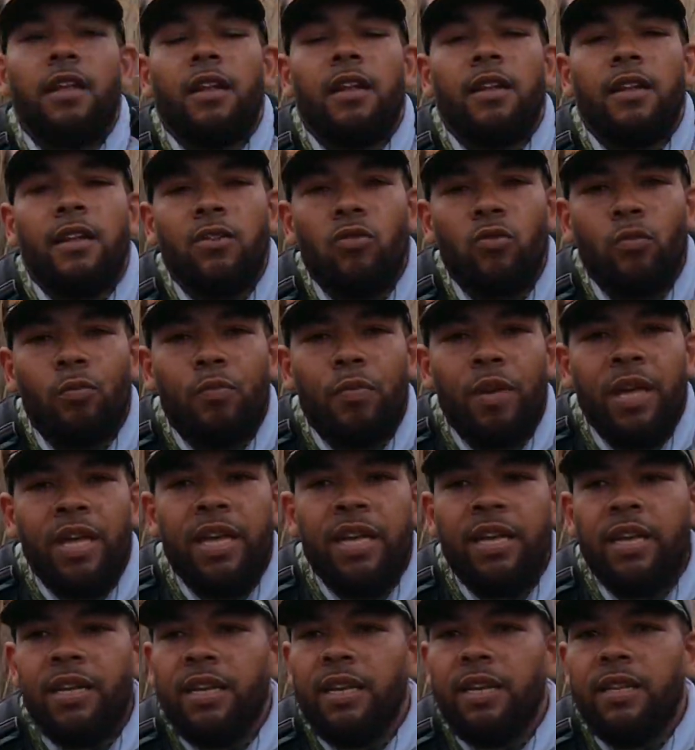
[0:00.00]
a little
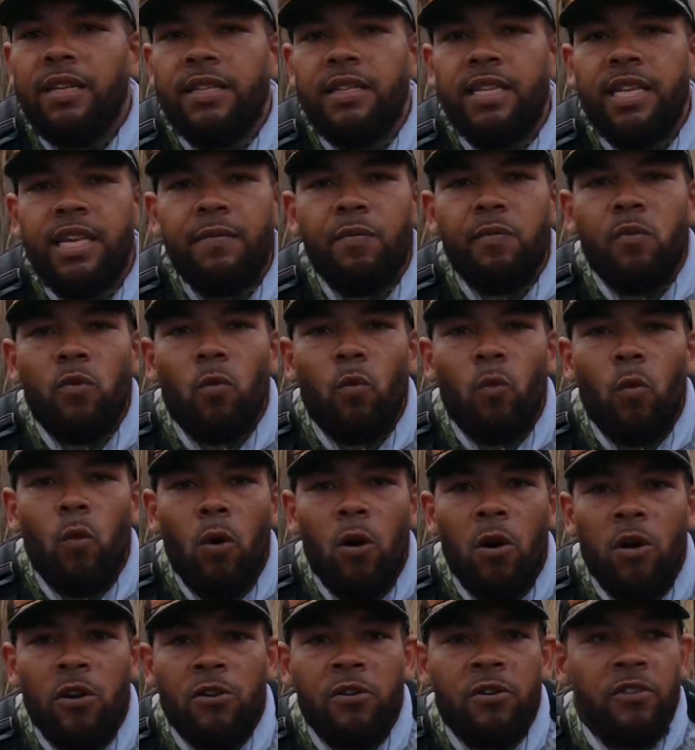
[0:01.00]
bit deeper
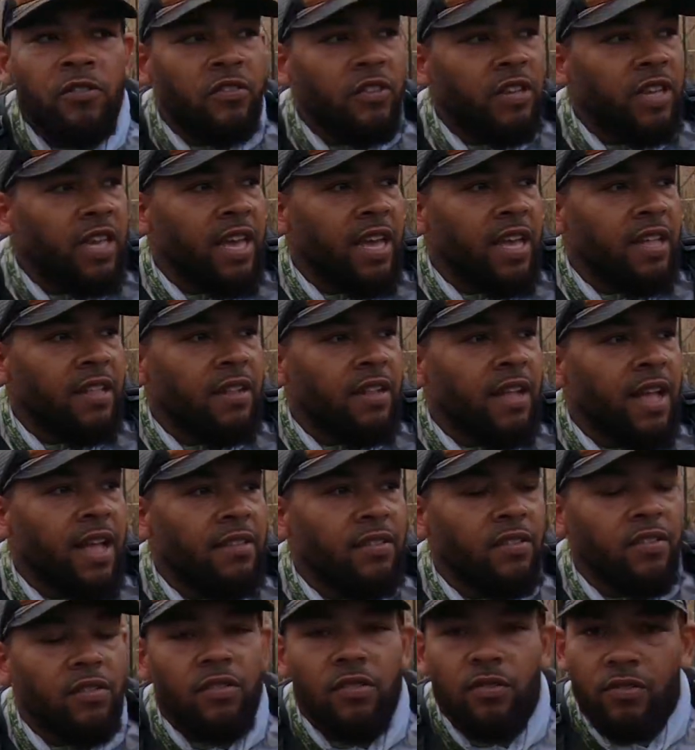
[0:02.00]
waters, again as
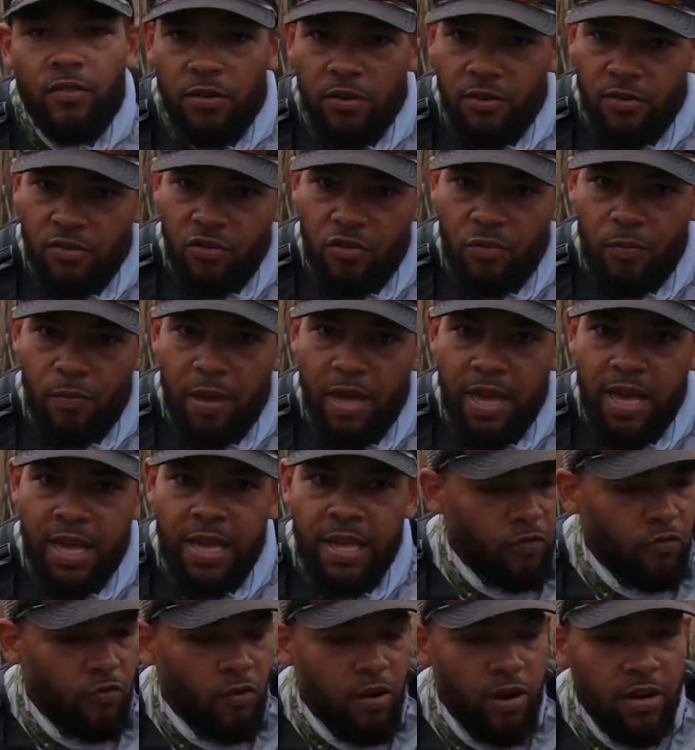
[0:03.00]
a search
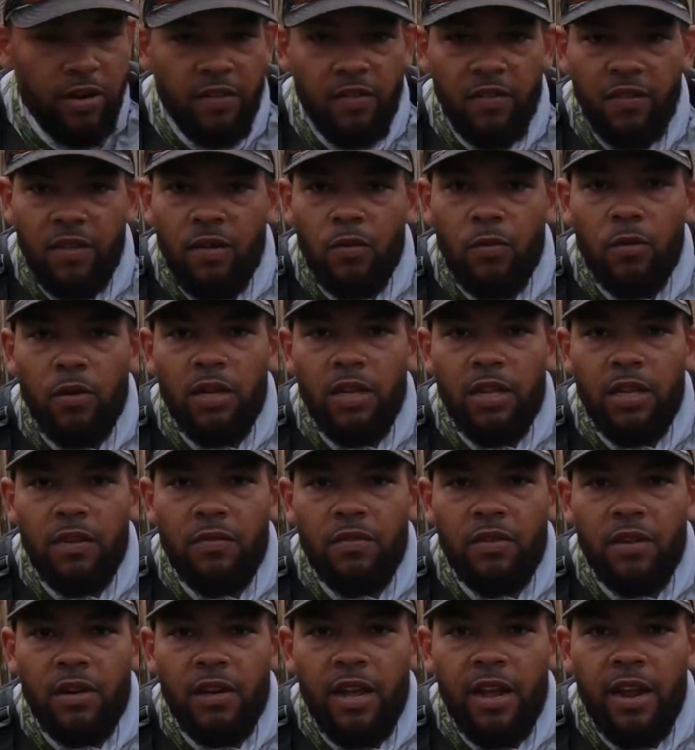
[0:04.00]
bait, trying to see what lives
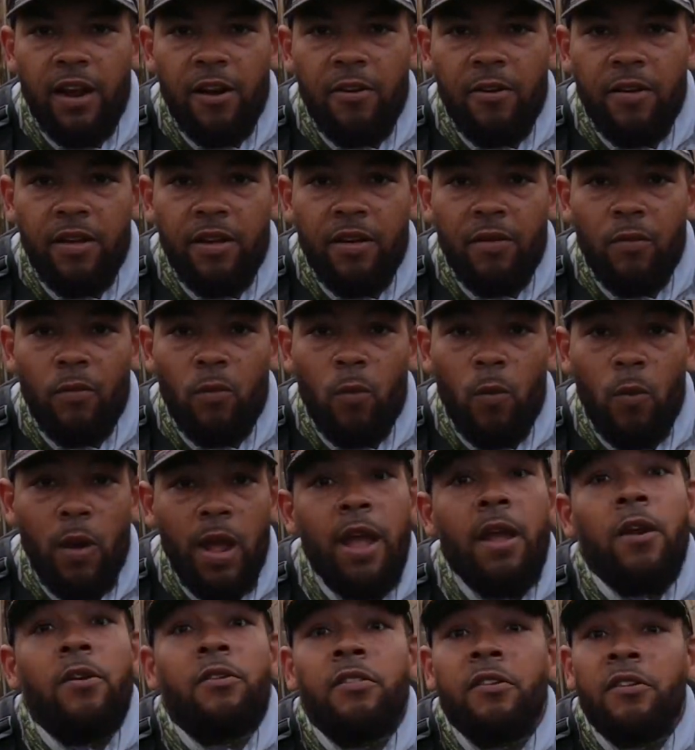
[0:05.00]
in the area,
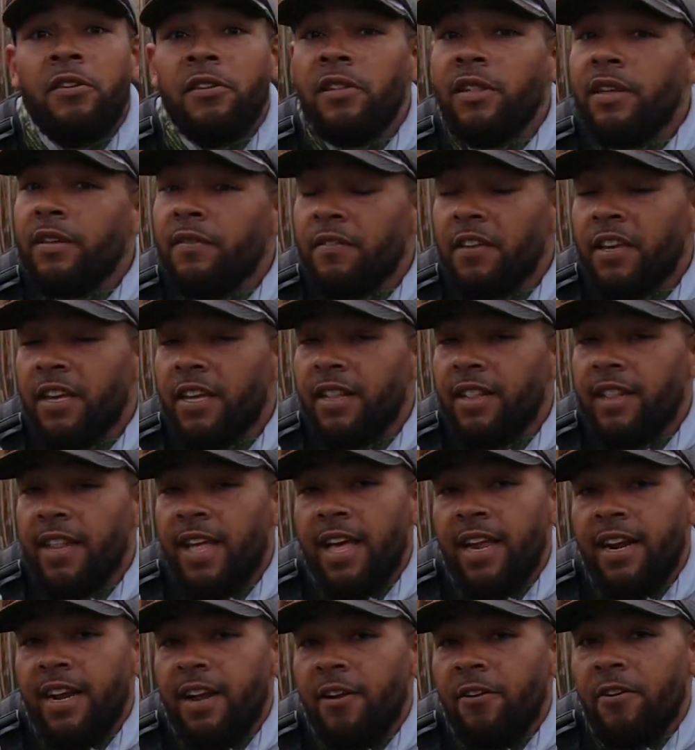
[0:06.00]
where they're living in
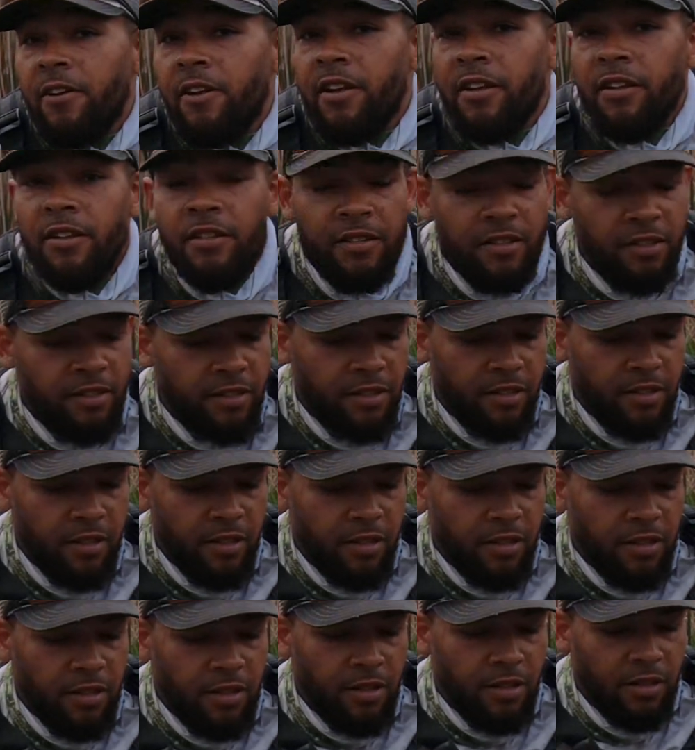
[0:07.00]
that area,
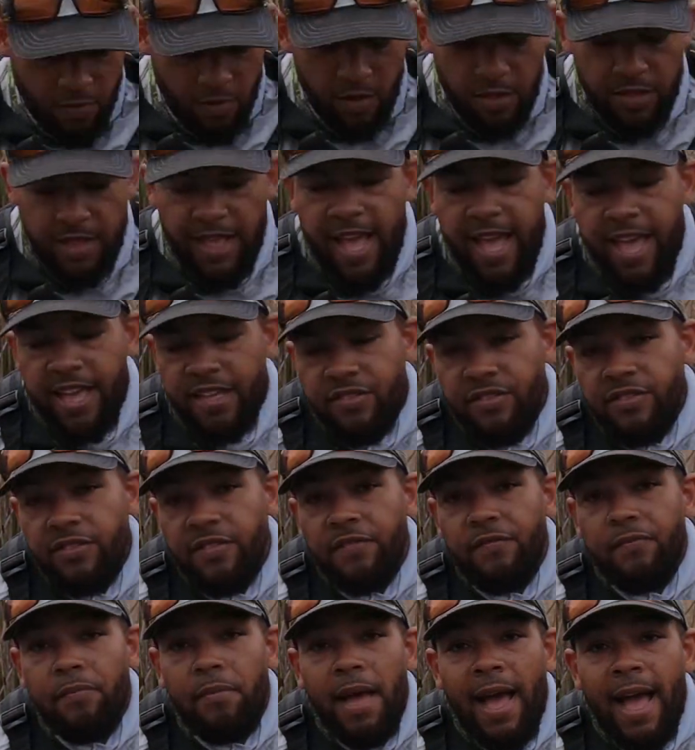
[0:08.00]
on the edges
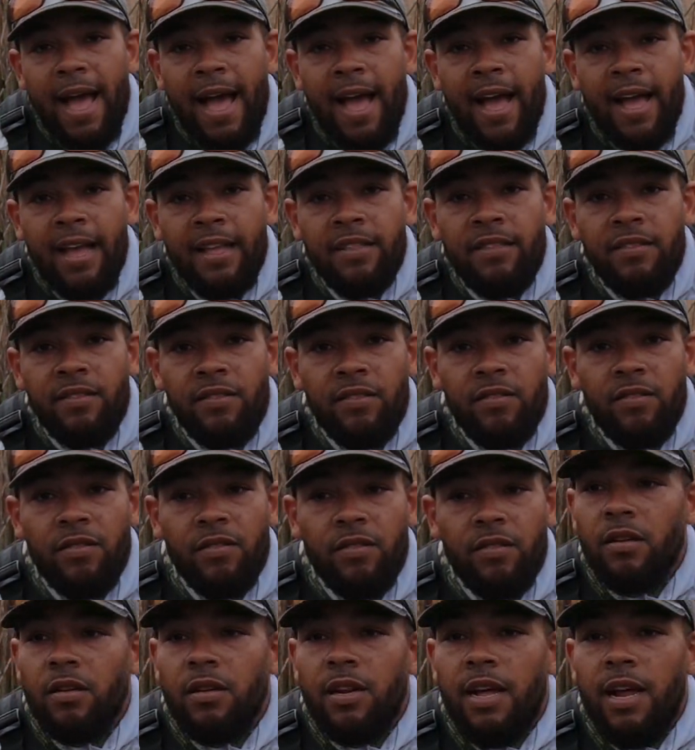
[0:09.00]
of pads,
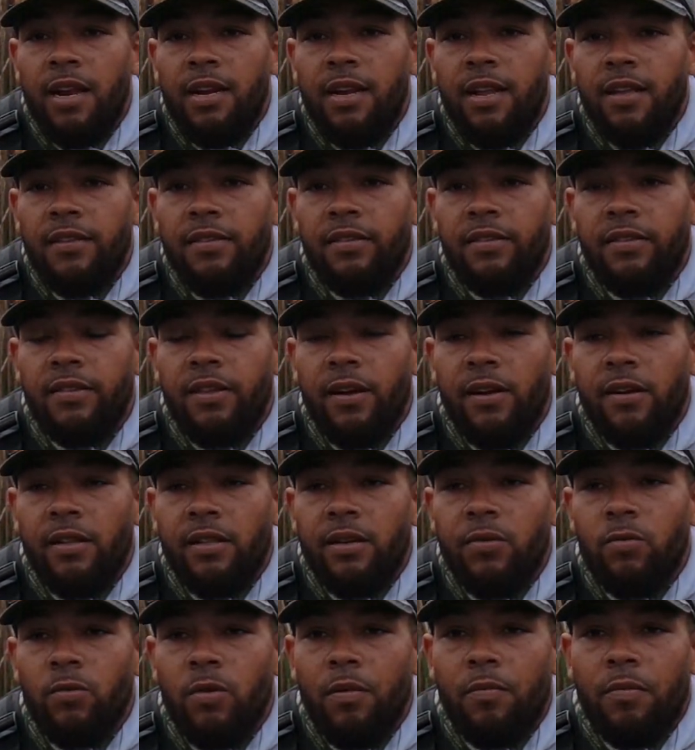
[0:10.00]
not
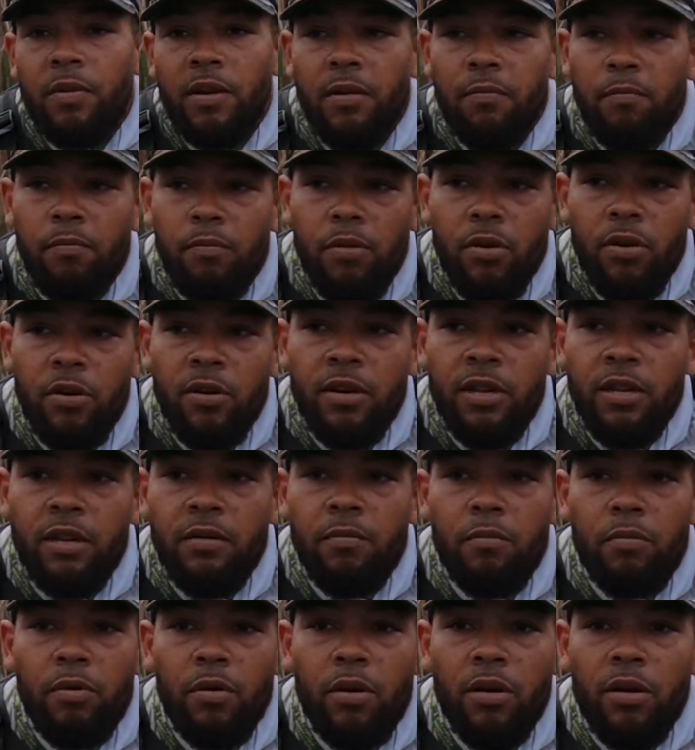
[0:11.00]
necessarily ripping and
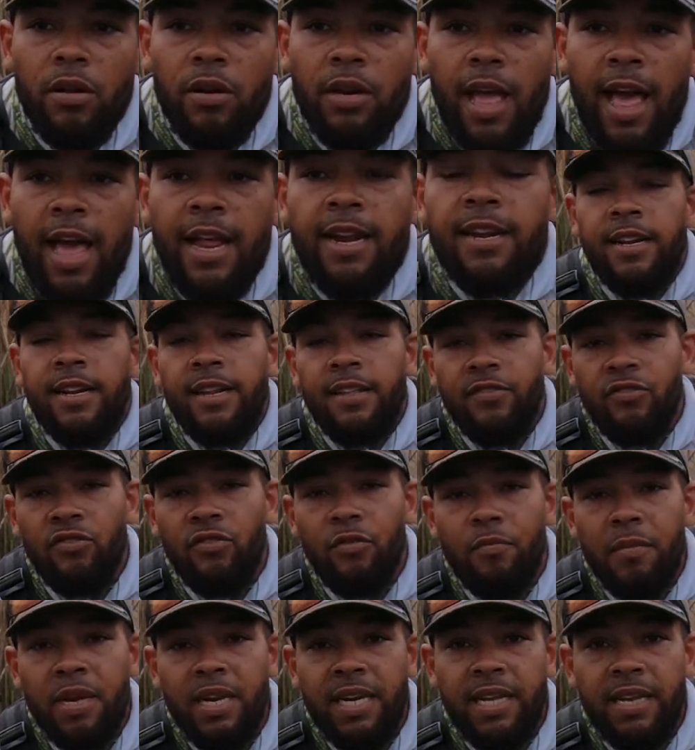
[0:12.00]
burning, but at
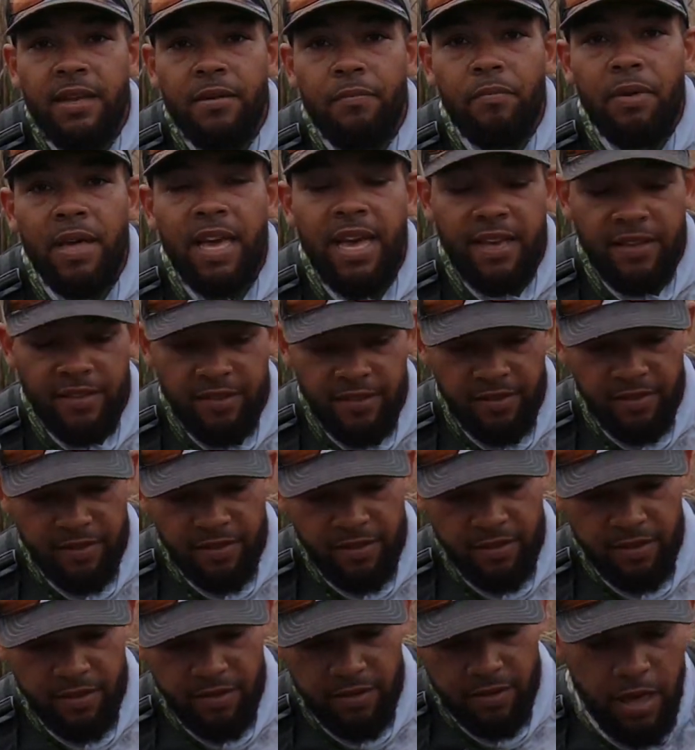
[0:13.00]
intermediate pace.
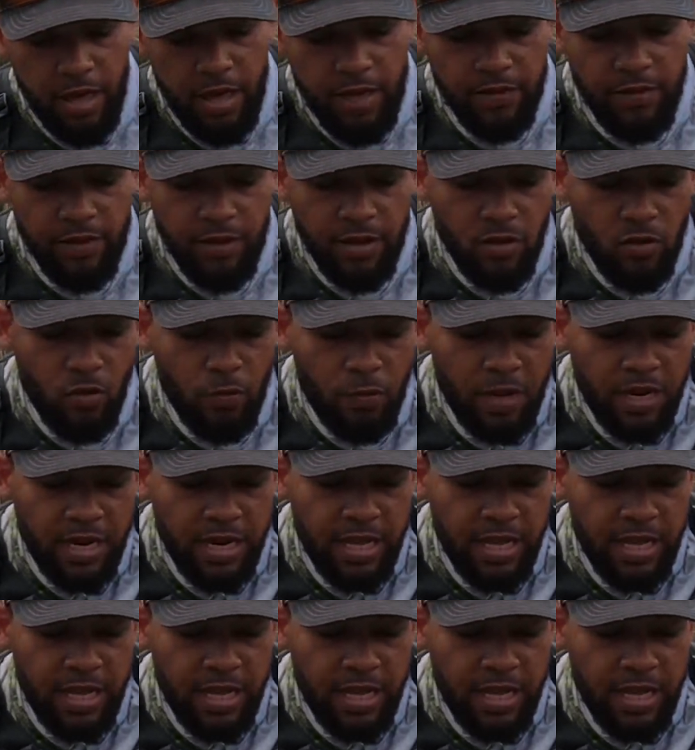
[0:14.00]
It's a little bit